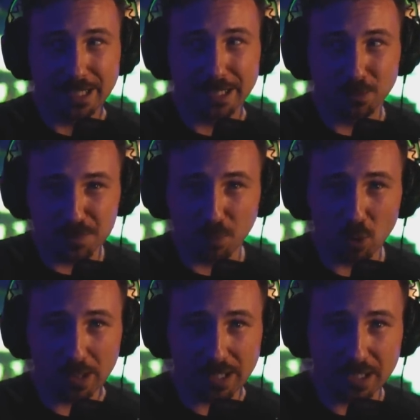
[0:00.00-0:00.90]
It was
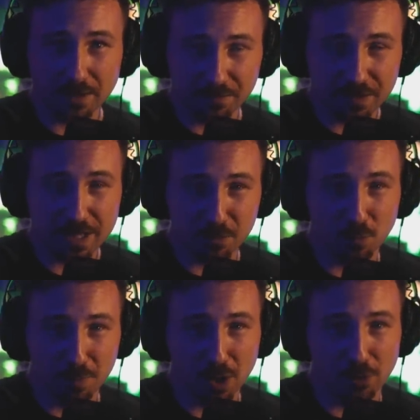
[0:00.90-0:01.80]
more like an
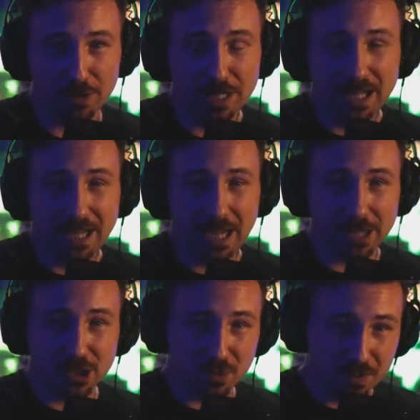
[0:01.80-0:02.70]
inflatable boat.
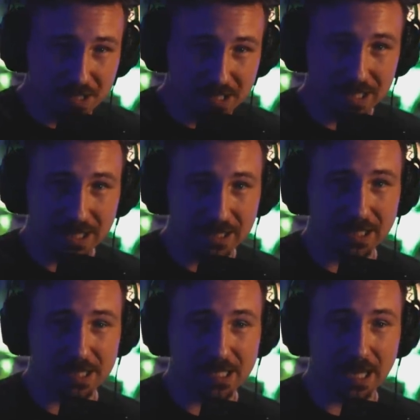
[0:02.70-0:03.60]
And she was sitting in
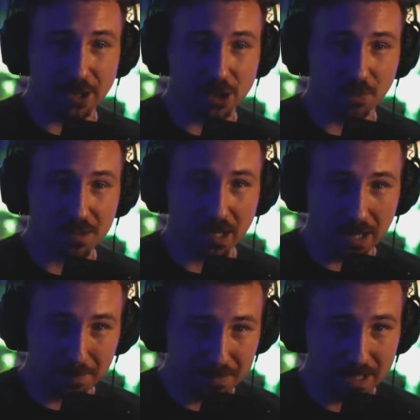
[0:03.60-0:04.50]
this and she was
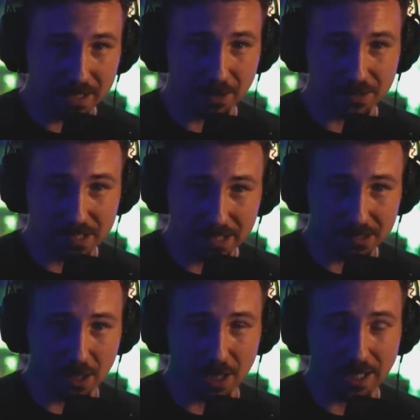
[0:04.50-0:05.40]
updating on
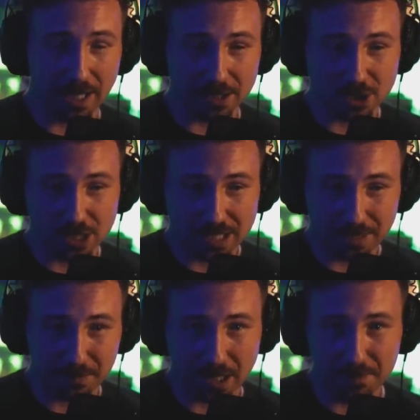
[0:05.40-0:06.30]
TikTok and she
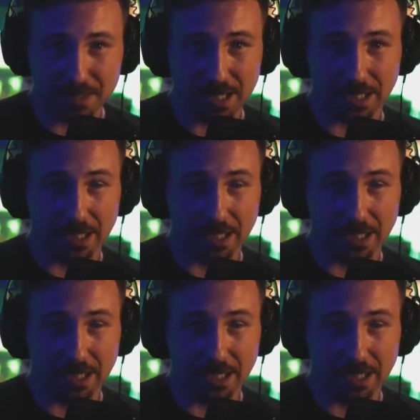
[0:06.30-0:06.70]
kept updating.